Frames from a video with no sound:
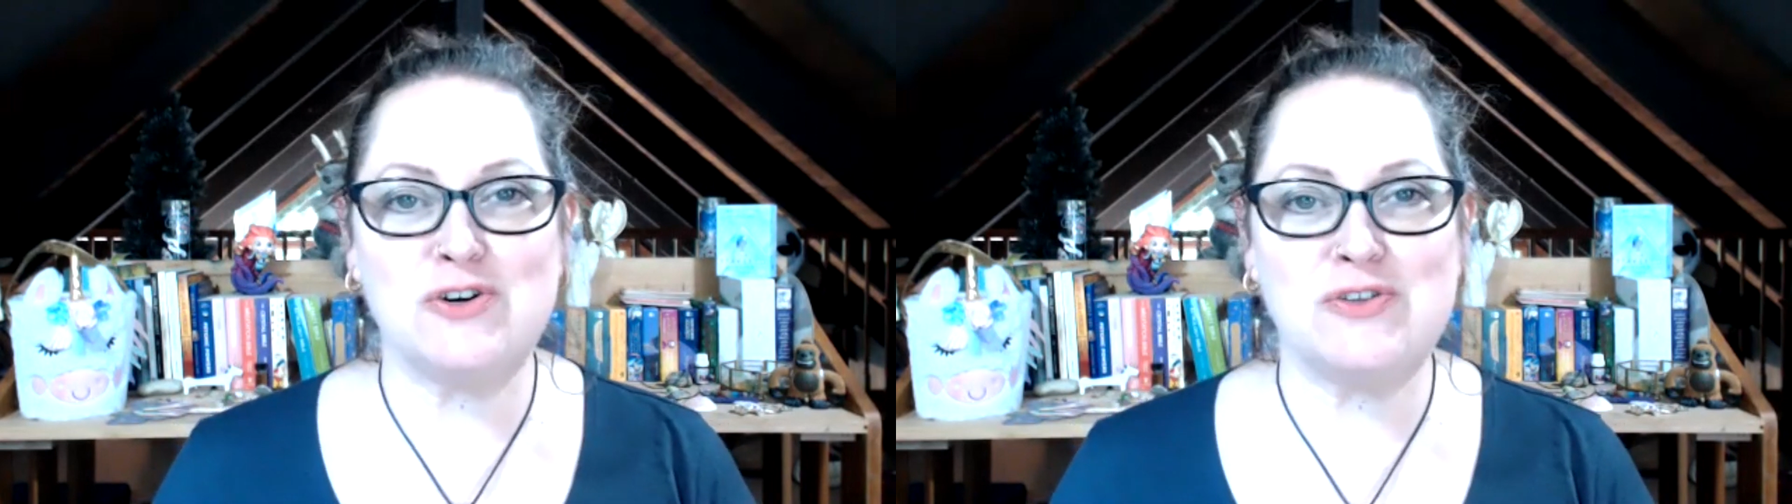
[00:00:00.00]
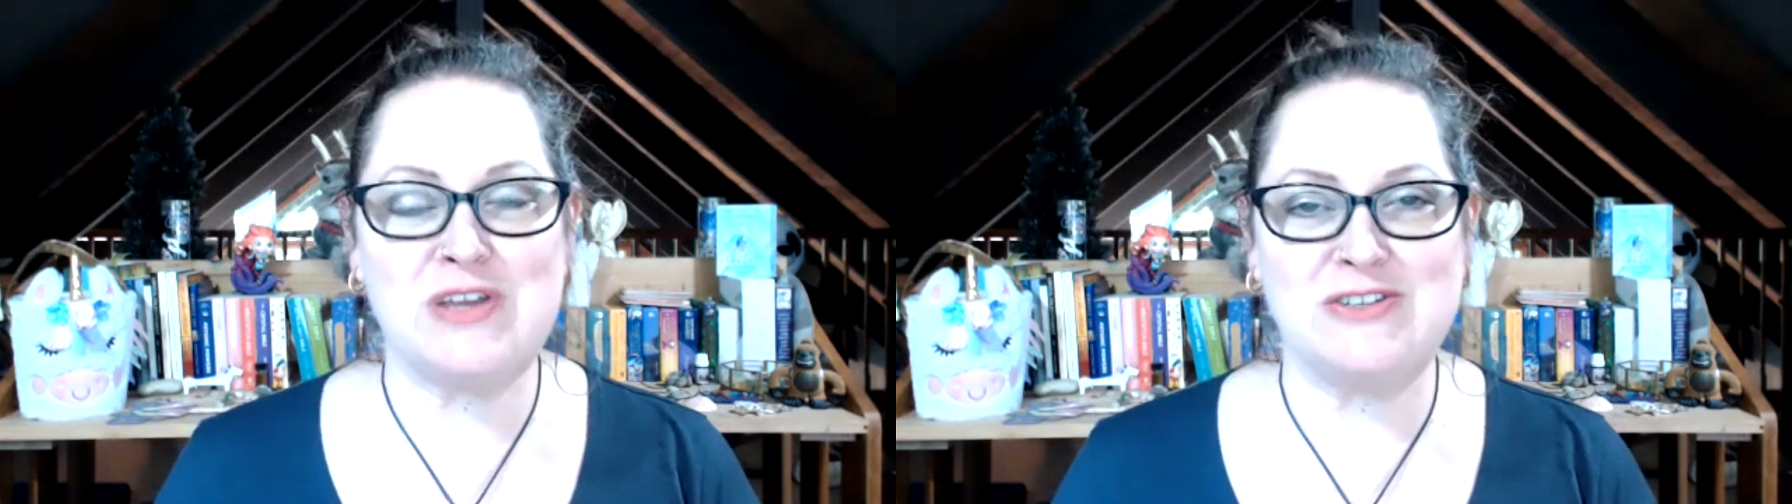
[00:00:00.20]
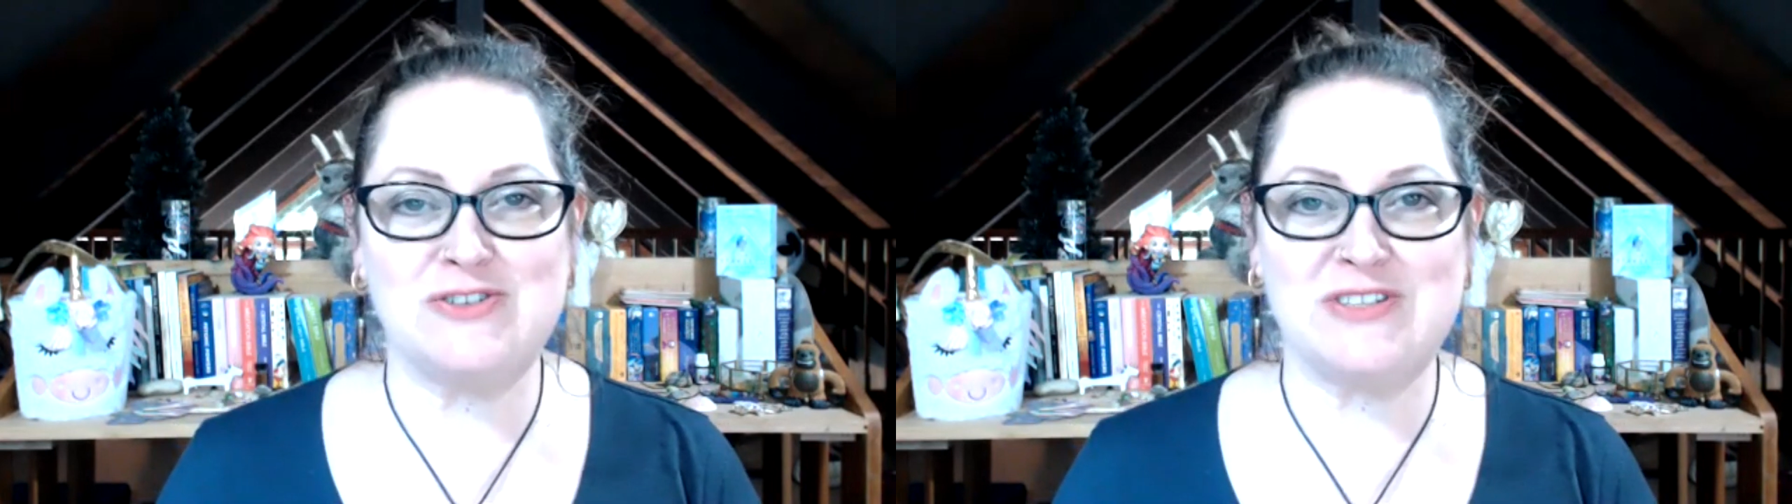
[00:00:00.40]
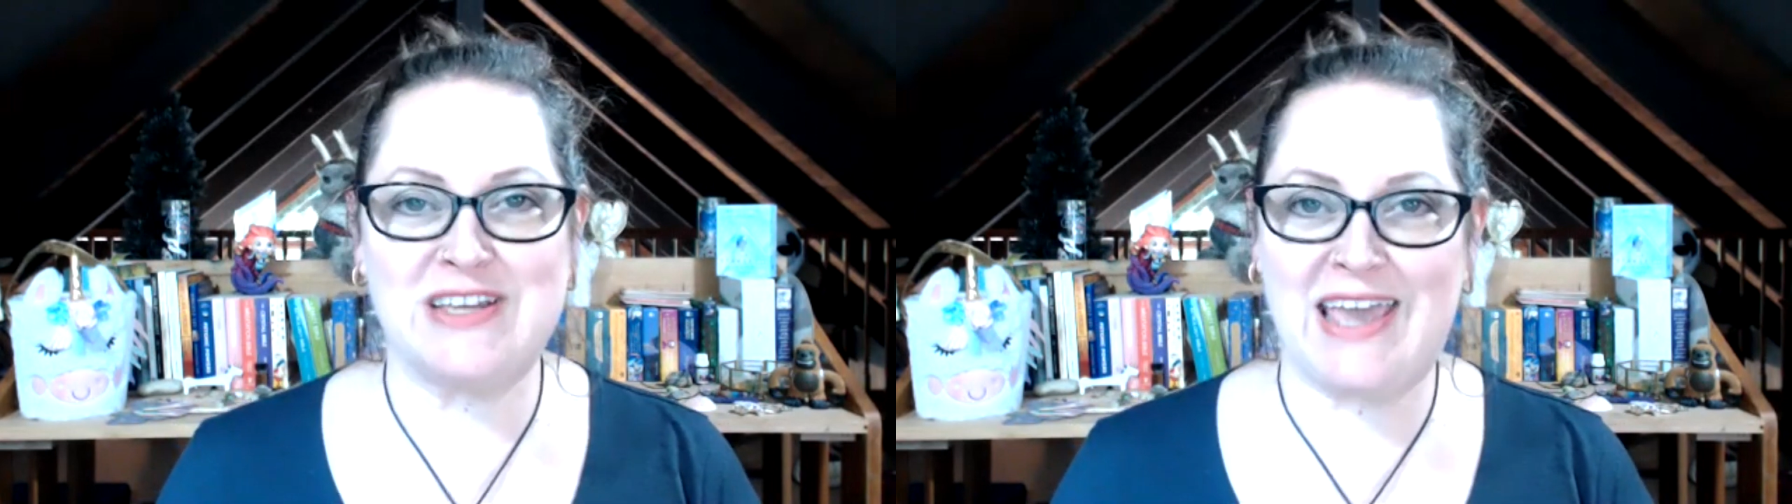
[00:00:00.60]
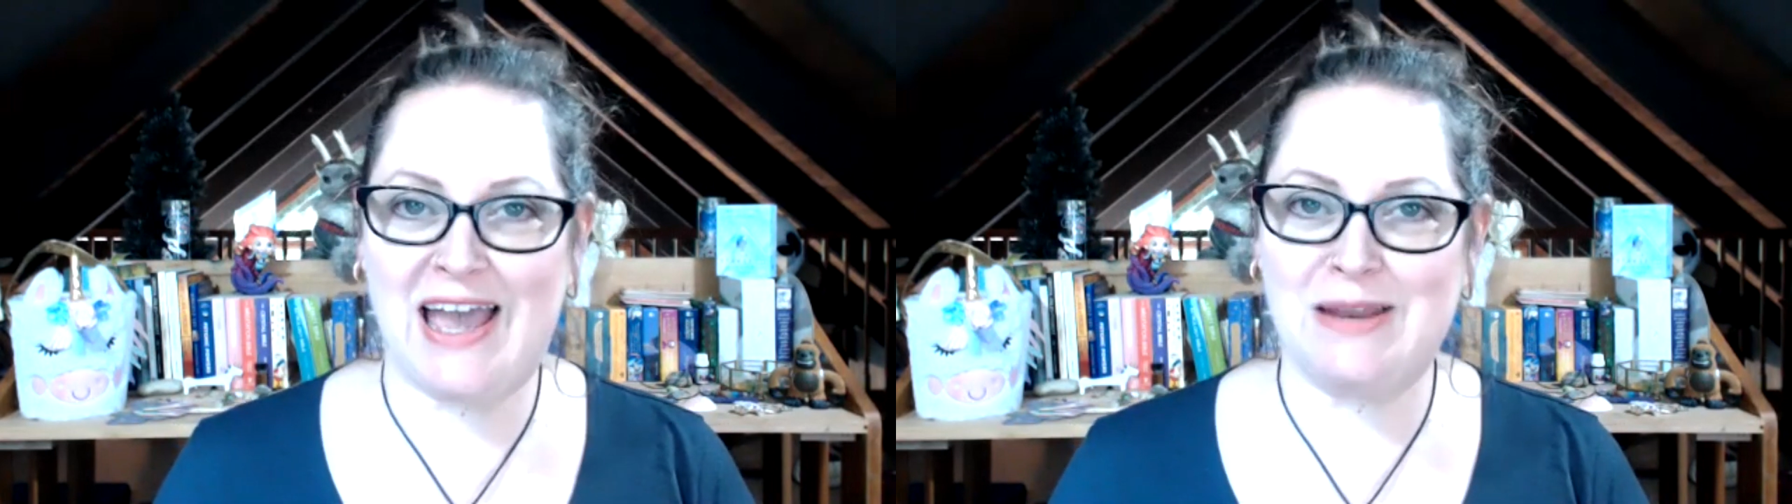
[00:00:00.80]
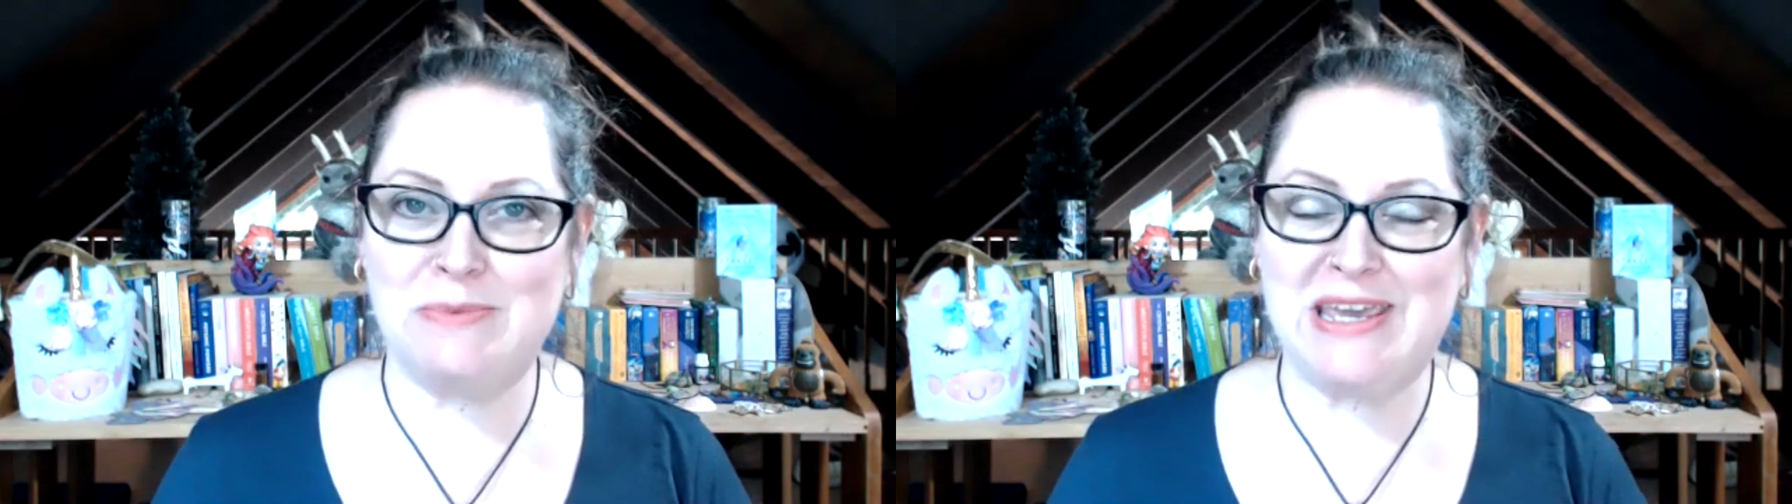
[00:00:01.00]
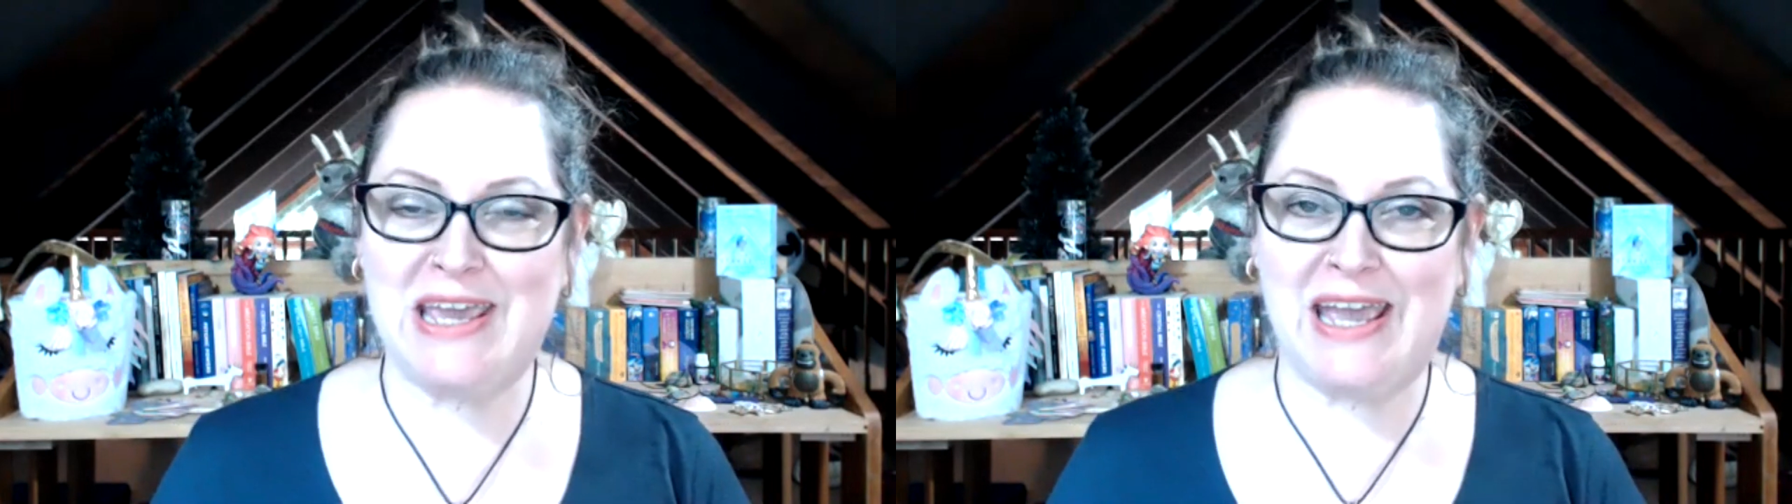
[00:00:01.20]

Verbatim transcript: Earth Angels Academy